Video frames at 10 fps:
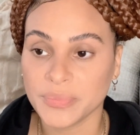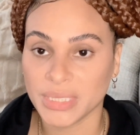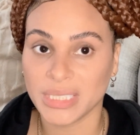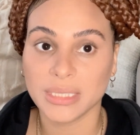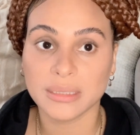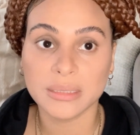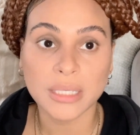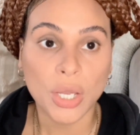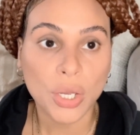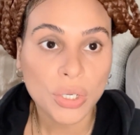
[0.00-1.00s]
is,
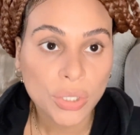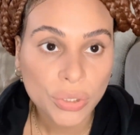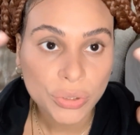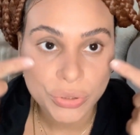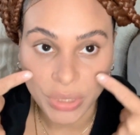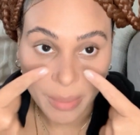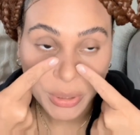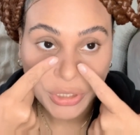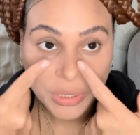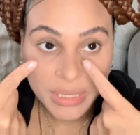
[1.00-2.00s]
do not
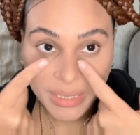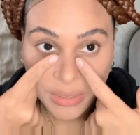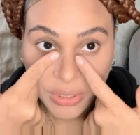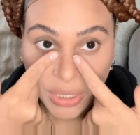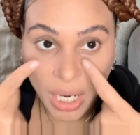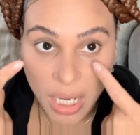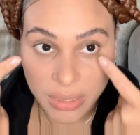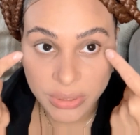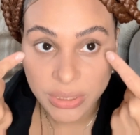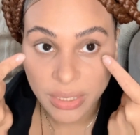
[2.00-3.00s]
put your concealer
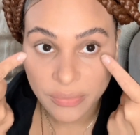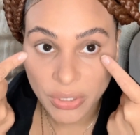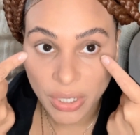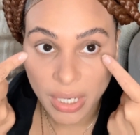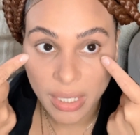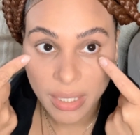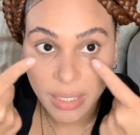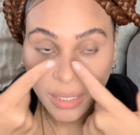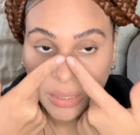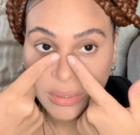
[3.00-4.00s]
underneath your eye
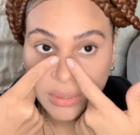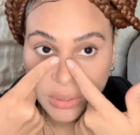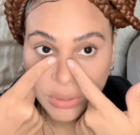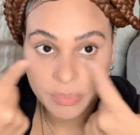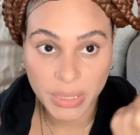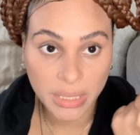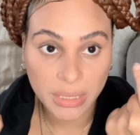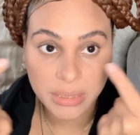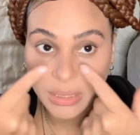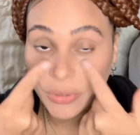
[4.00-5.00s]

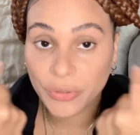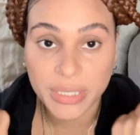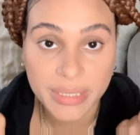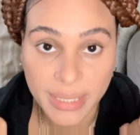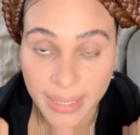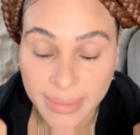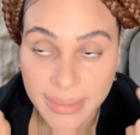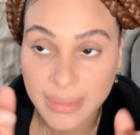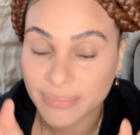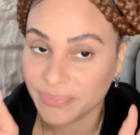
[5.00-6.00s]
because it creates lines.